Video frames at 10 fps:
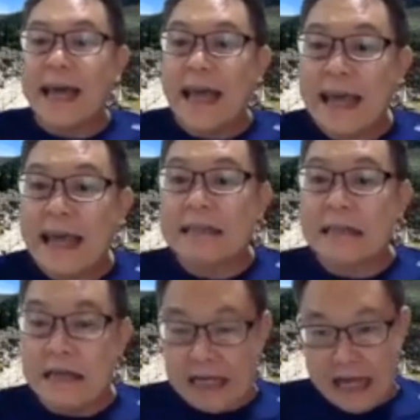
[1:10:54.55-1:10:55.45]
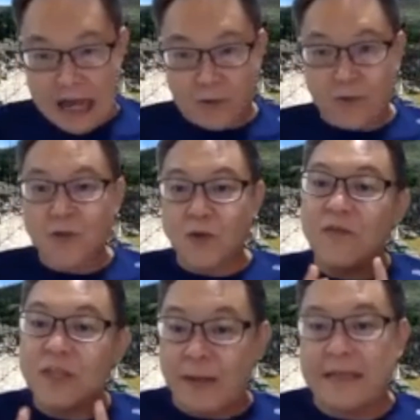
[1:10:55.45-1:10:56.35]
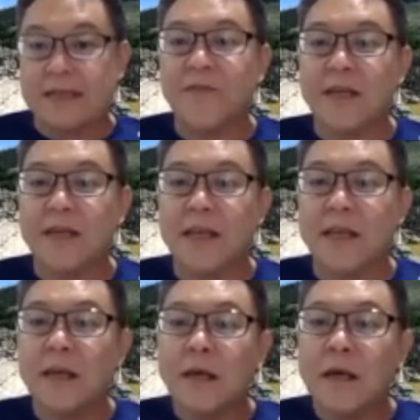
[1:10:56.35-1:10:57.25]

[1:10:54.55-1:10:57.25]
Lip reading: and her household specifically.